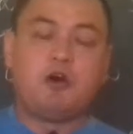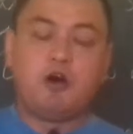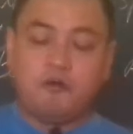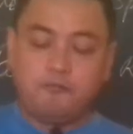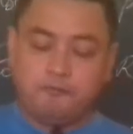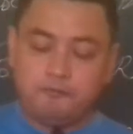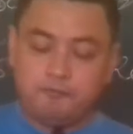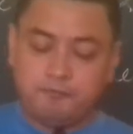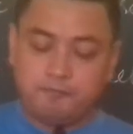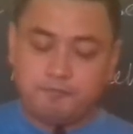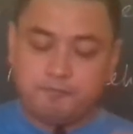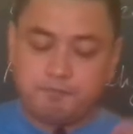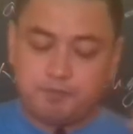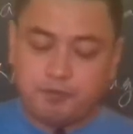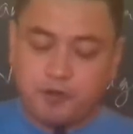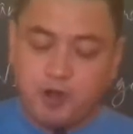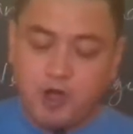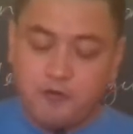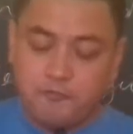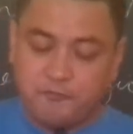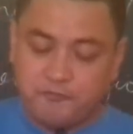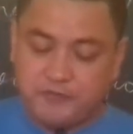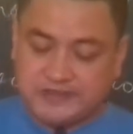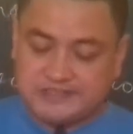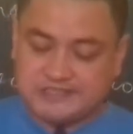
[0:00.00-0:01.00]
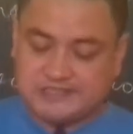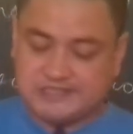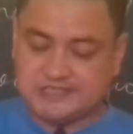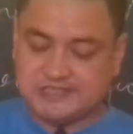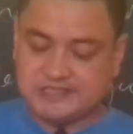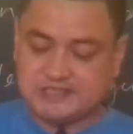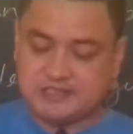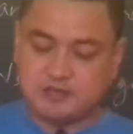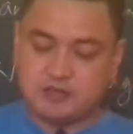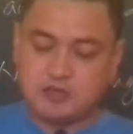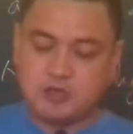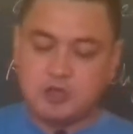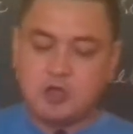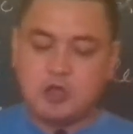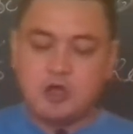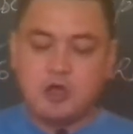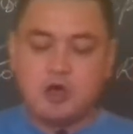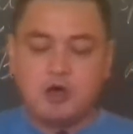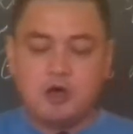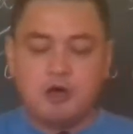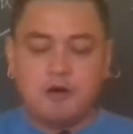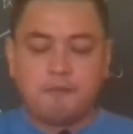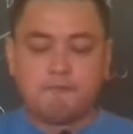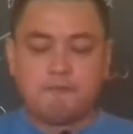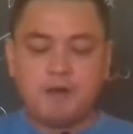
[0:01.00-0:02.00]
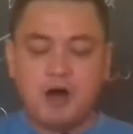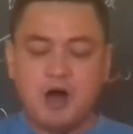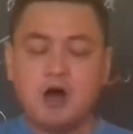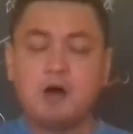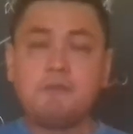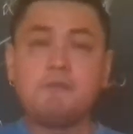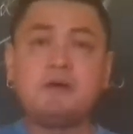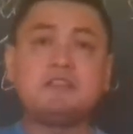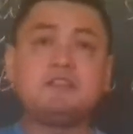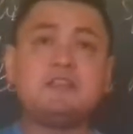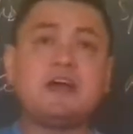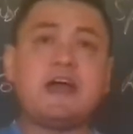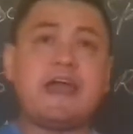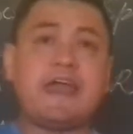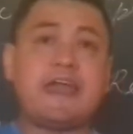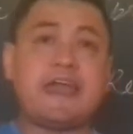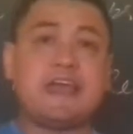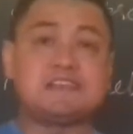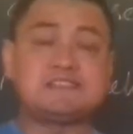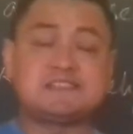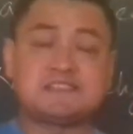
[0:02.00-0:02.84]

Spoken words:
of prophets. Muhammad